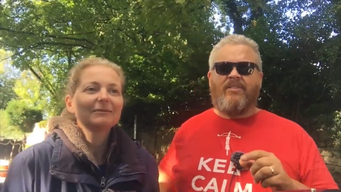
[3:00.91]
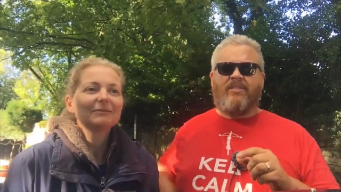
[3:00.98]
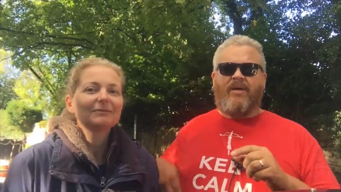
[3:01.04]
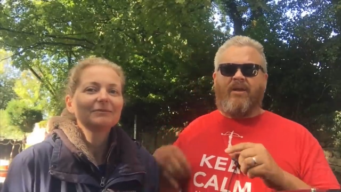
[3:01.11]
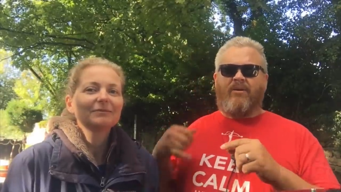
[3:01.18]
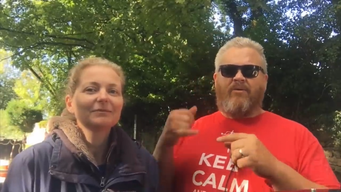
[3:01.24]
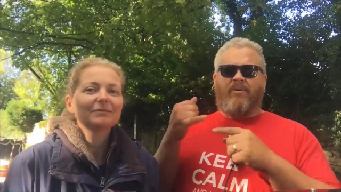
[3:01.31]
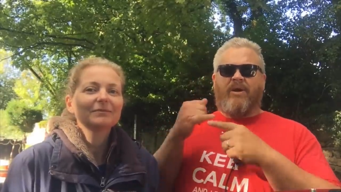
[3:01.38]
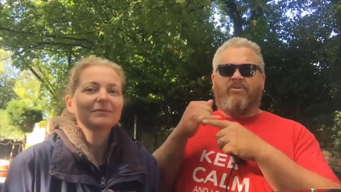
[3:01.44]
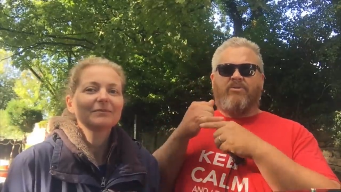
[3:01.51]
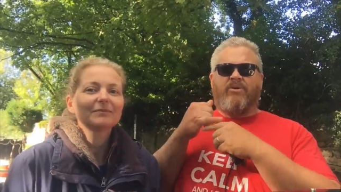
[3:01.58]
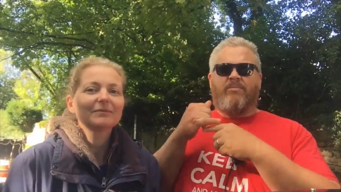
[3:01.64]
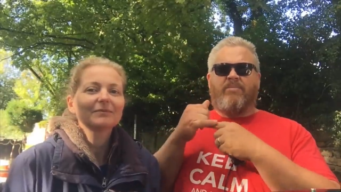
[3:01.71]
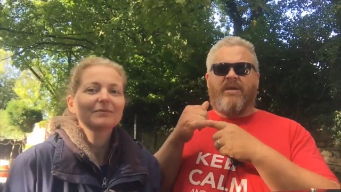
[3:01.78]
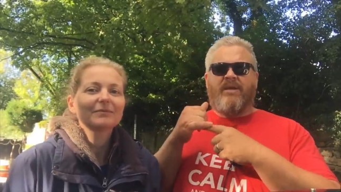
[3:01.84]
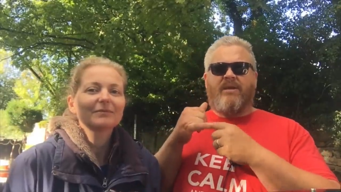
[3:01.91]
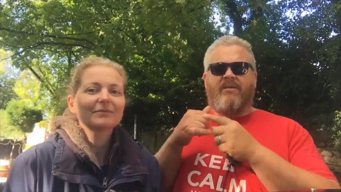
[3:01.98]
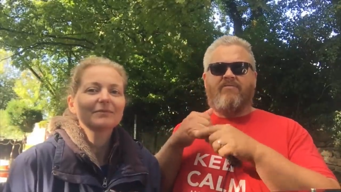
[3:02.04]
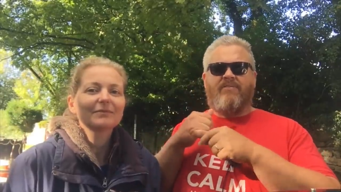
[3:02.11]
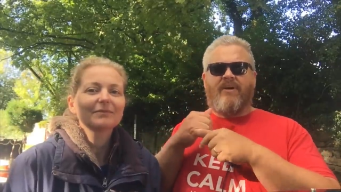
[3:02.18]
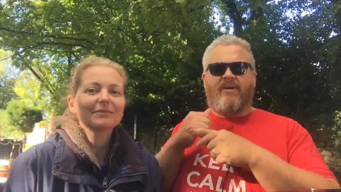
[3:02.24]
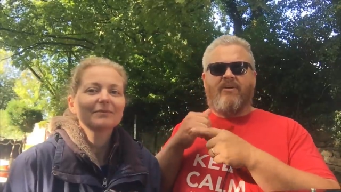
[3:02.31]
Speaker 1: that around your pinky
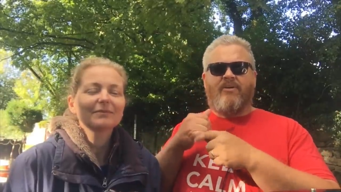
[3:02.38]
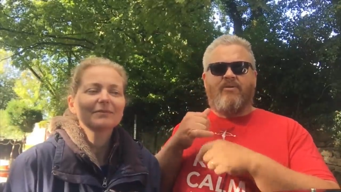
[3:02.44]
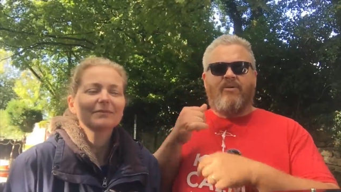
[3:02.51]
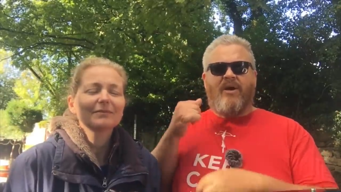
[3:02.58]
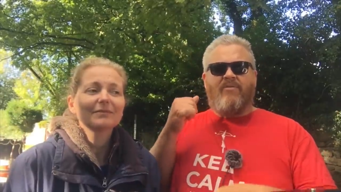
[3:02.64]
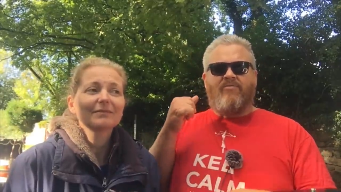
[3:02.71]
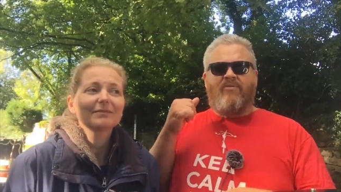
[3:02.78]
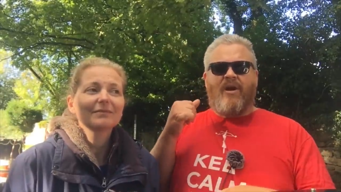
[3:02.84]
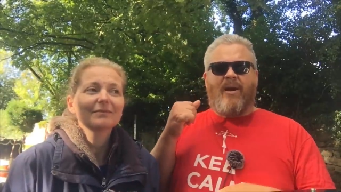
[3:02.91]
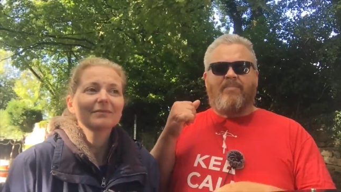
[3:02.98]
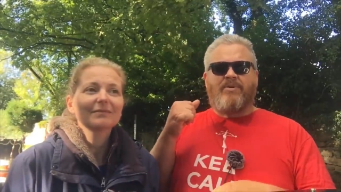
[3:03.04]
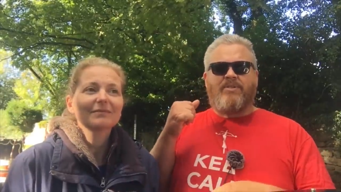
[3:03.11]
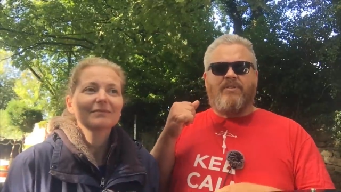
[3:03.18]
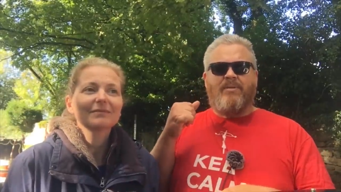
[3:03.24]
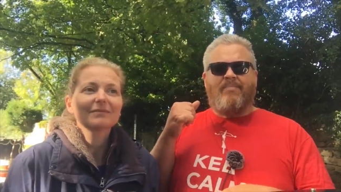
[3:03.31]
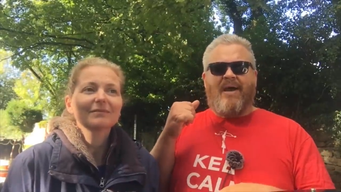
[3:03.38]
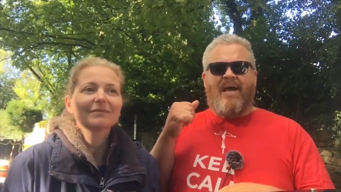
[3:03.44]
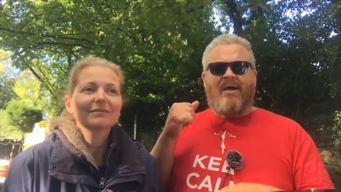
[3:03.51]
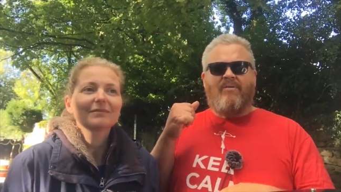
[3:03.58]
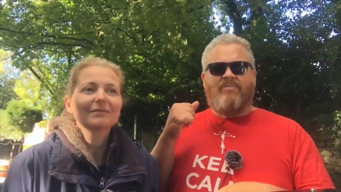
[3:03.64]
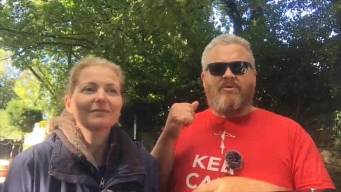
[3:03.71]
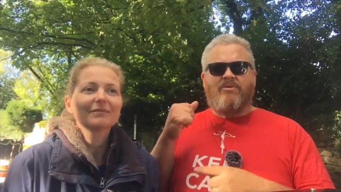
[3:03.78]
finger you have wrapped the
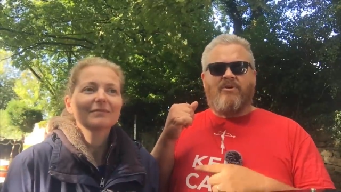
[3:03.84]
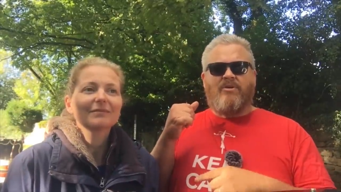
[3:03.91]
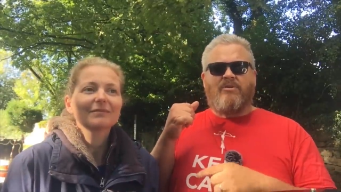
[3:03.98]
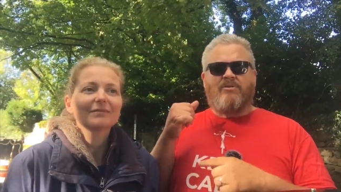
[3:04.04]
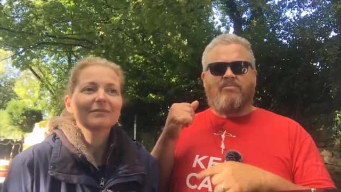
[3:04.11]
bag of your dog's